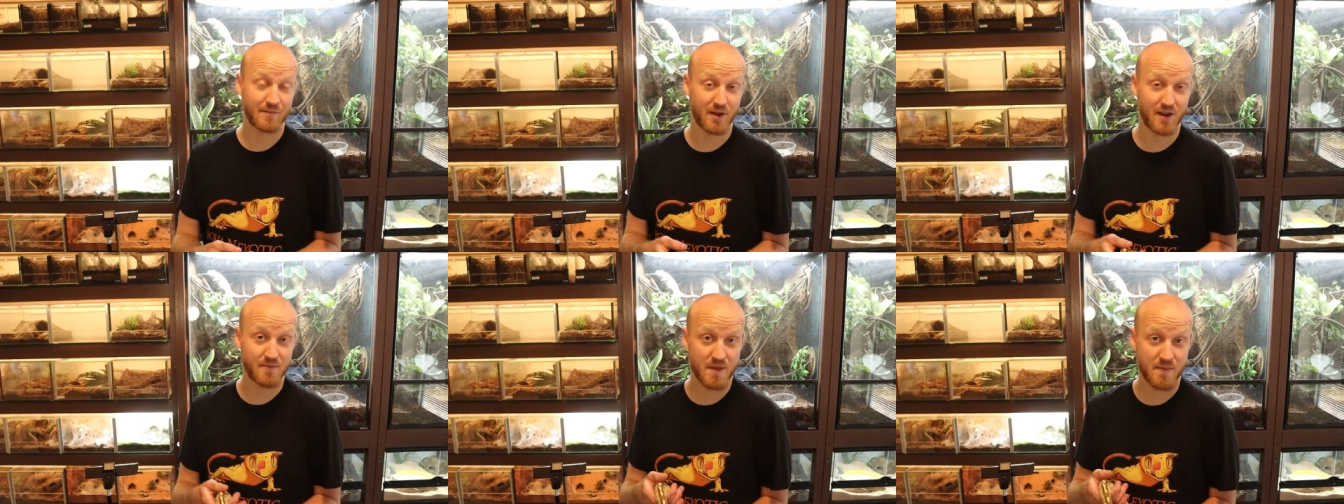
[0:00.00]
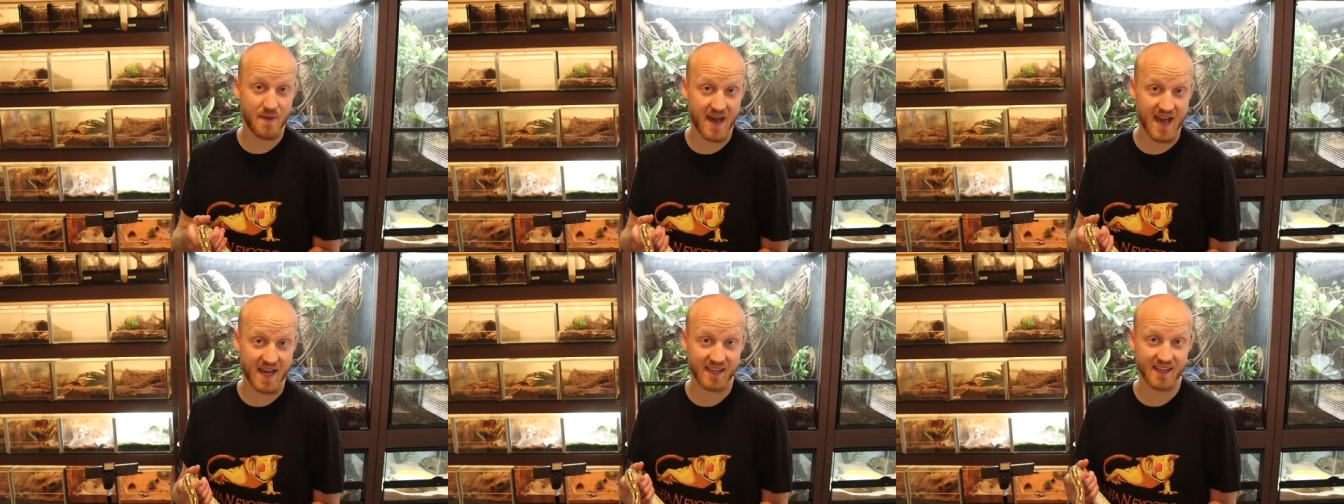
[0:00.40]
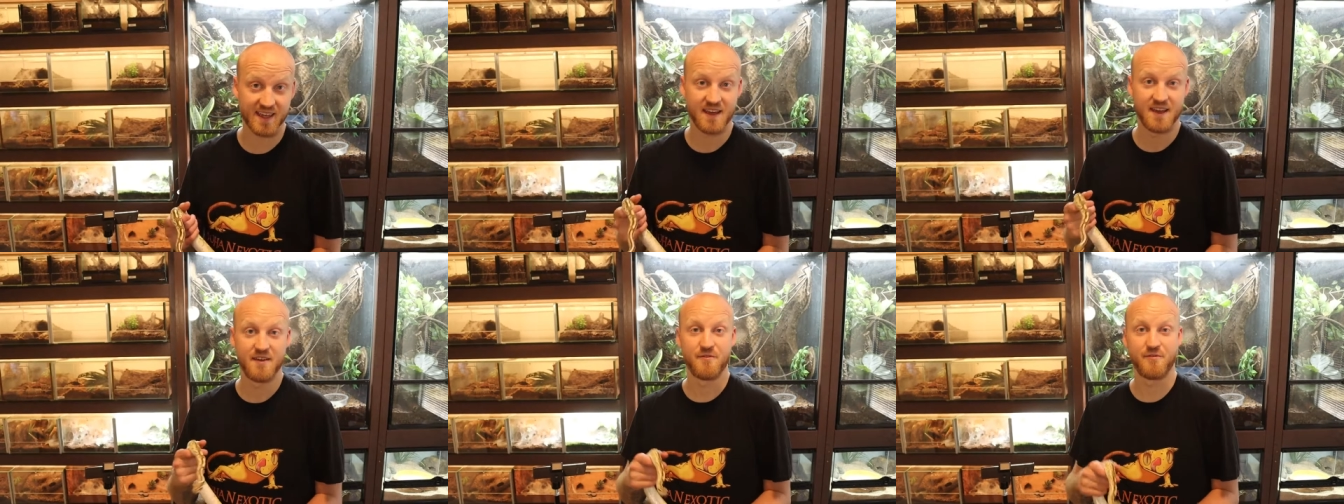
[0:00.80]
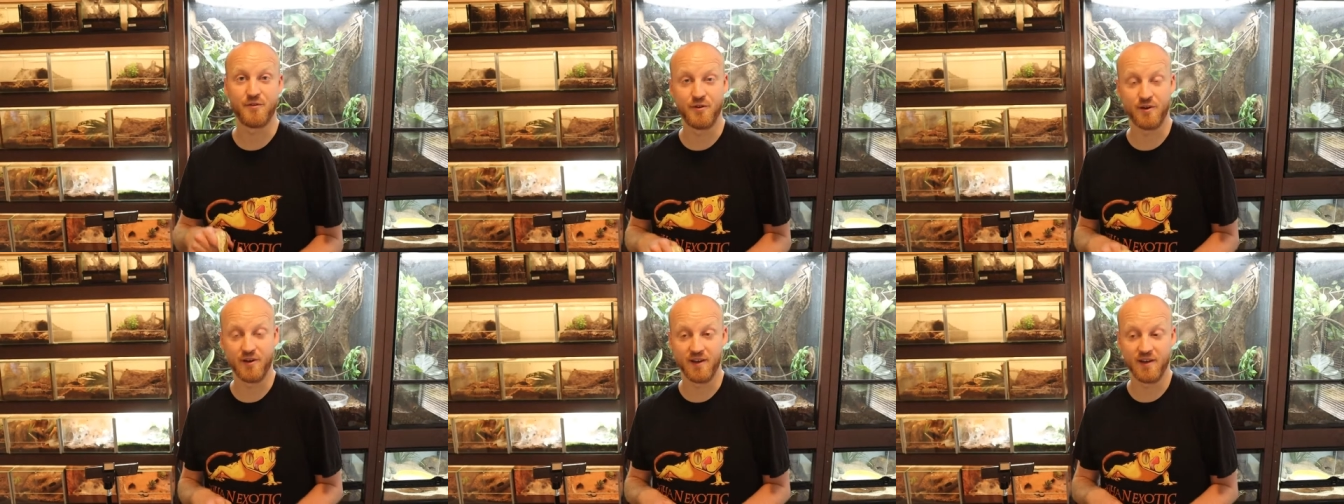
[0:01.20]
I'm gonna be back
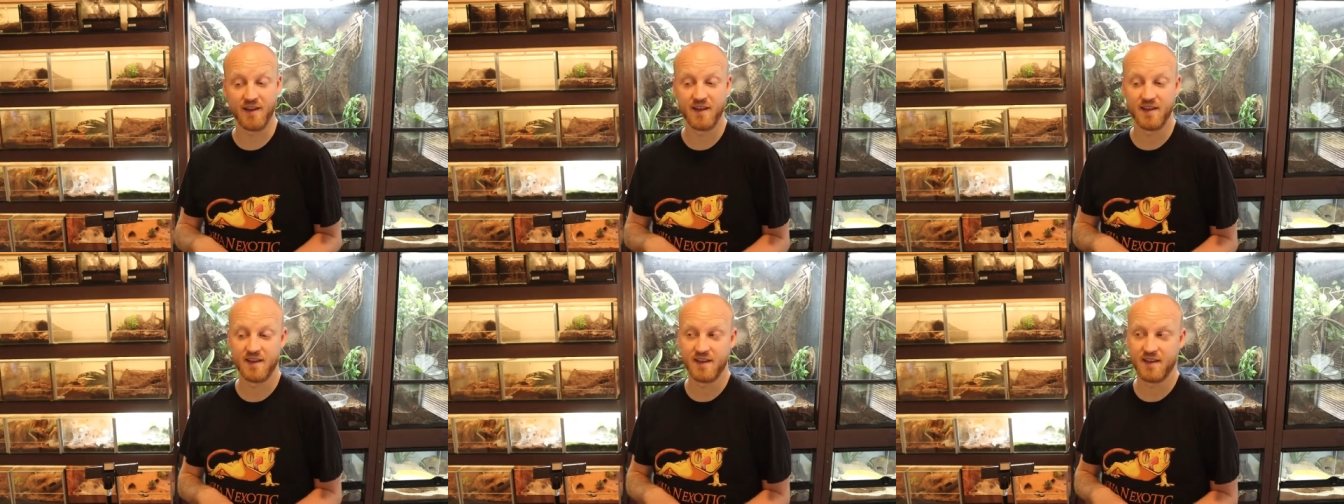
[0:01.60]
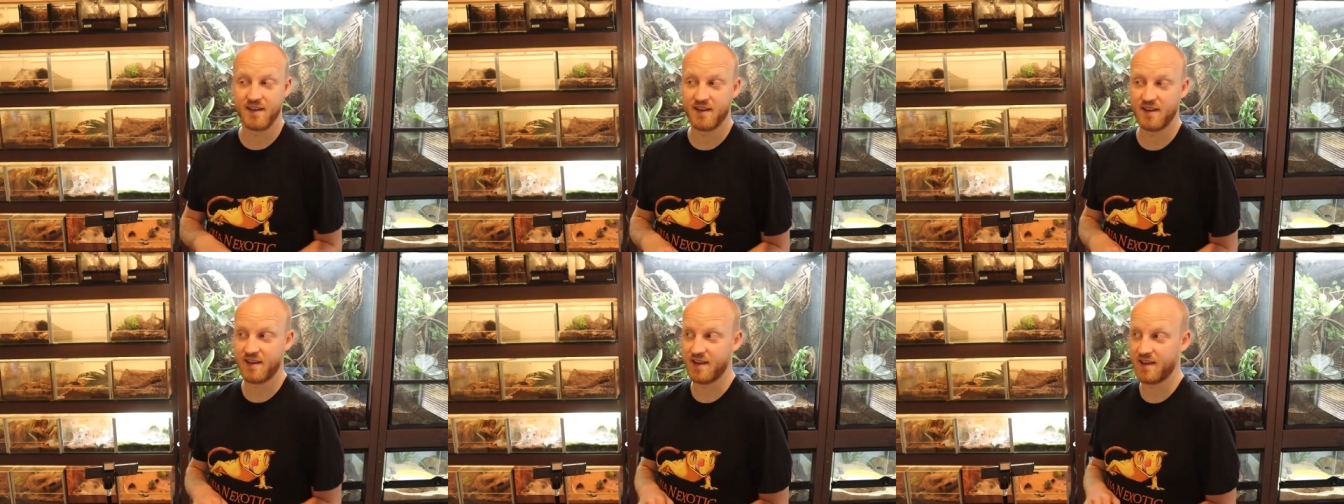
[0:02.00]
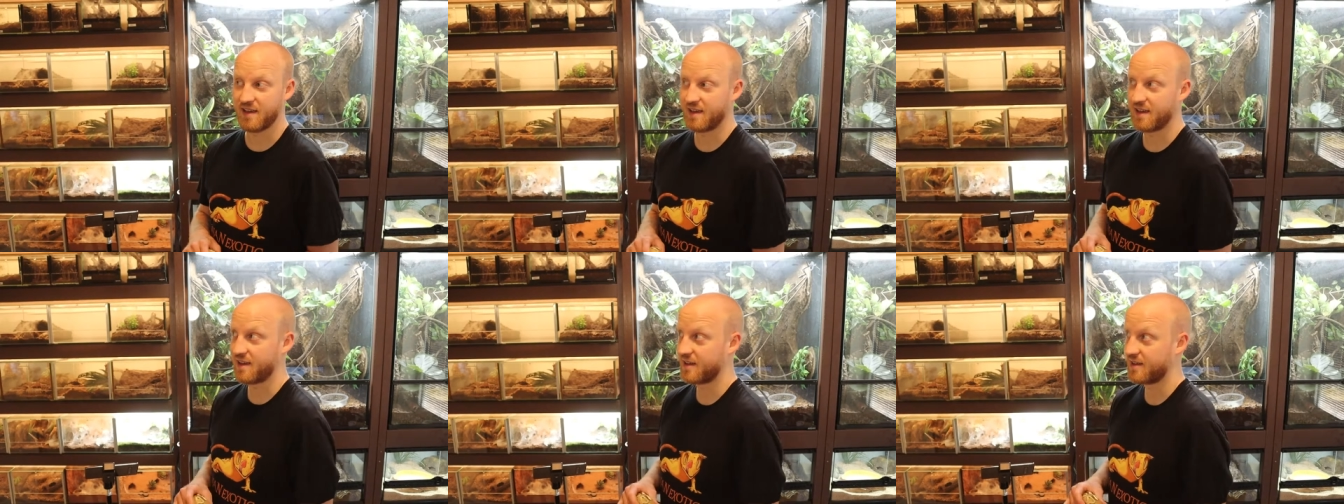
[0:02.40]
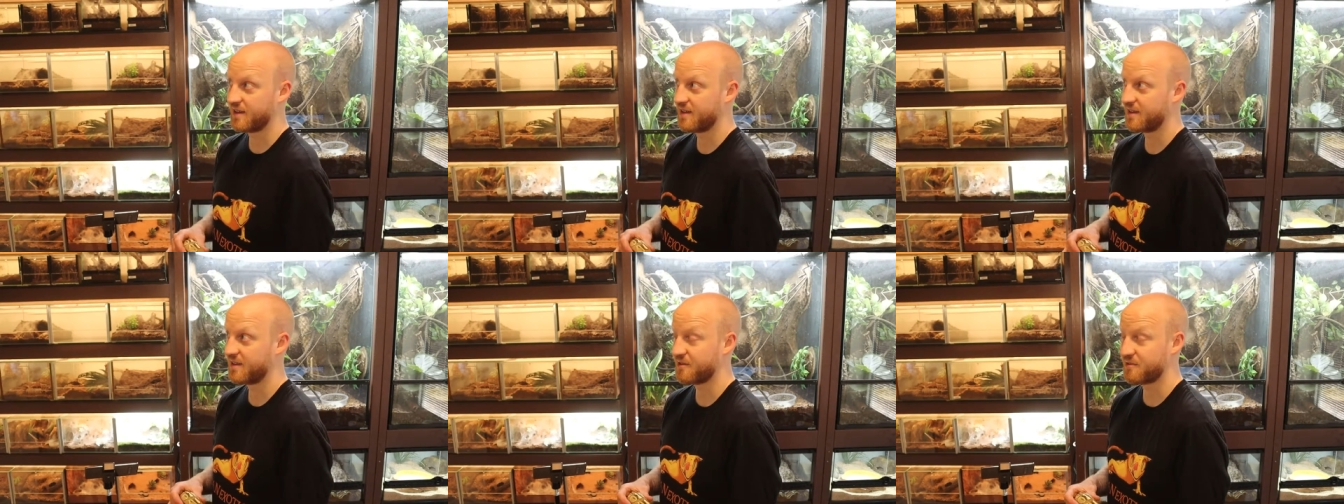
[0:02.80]
for uh,
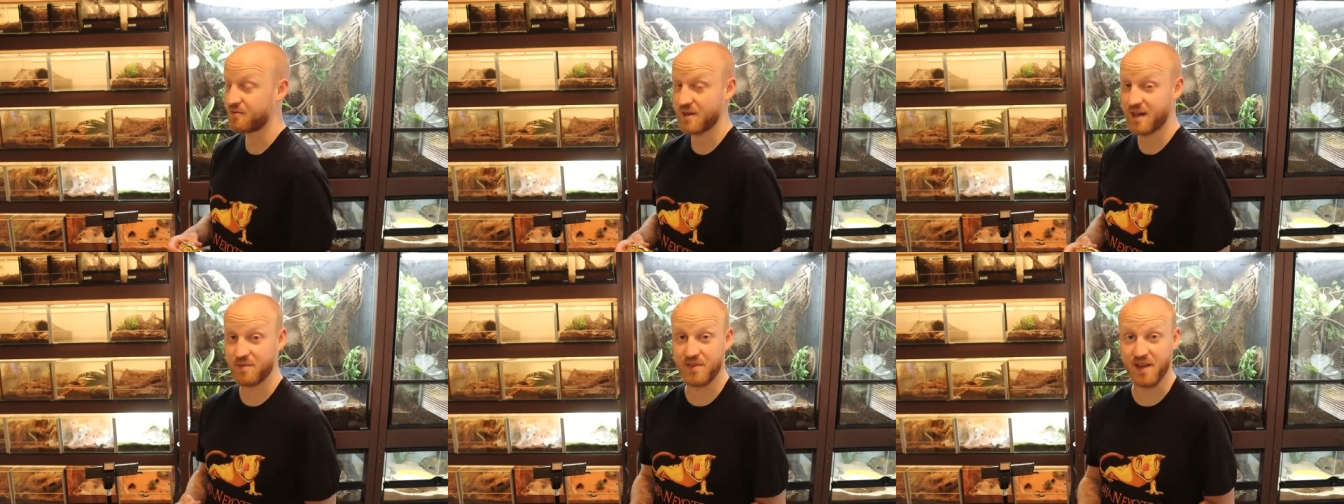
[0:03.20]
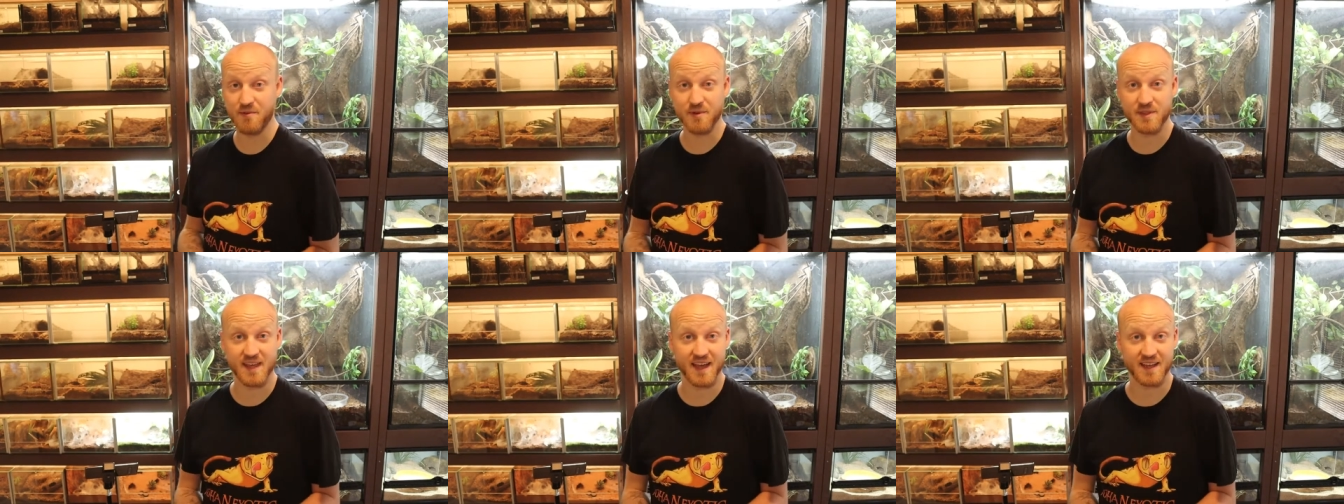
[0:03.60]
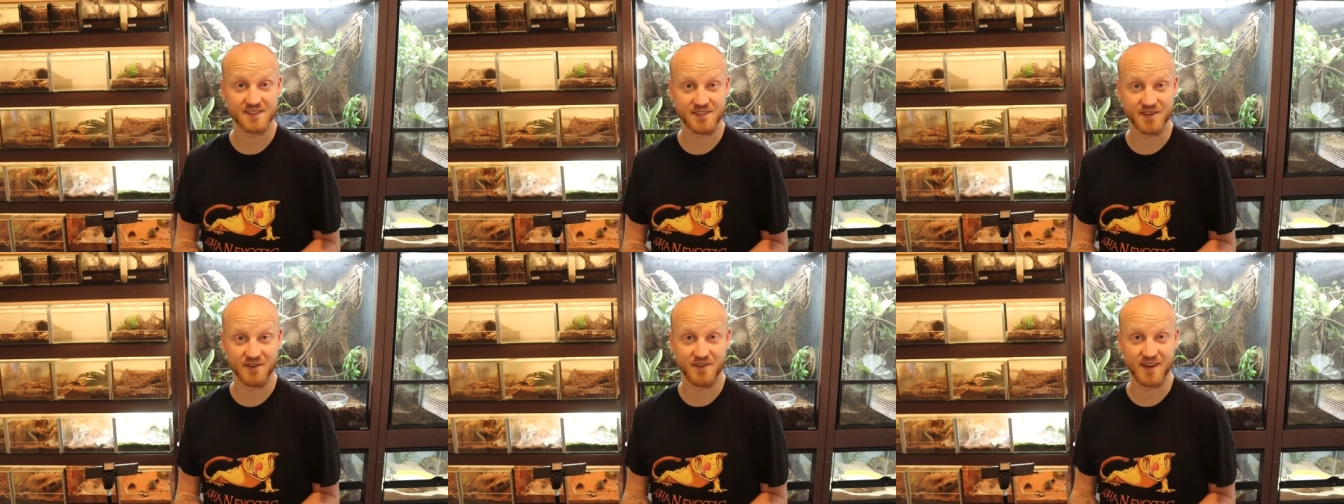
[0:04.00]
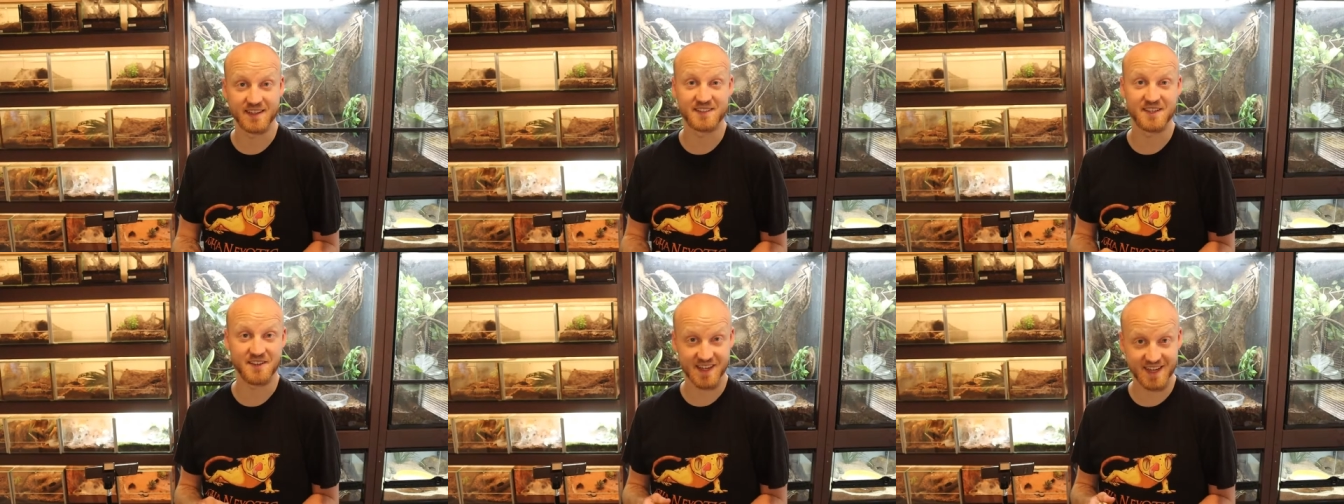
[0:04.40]
when I'm done with that. So I'll
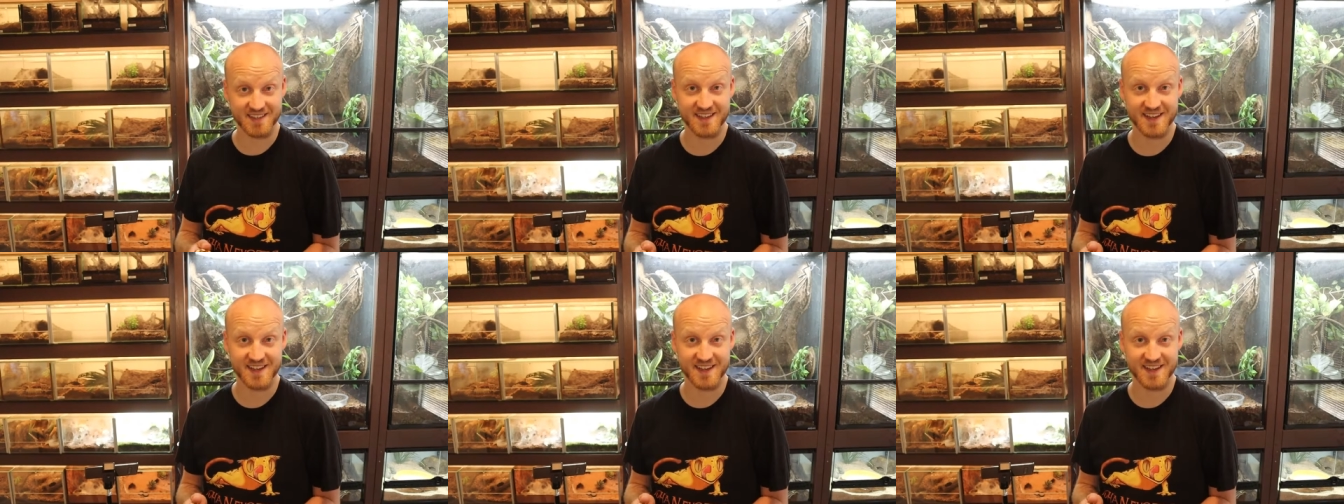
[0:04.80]
see you guys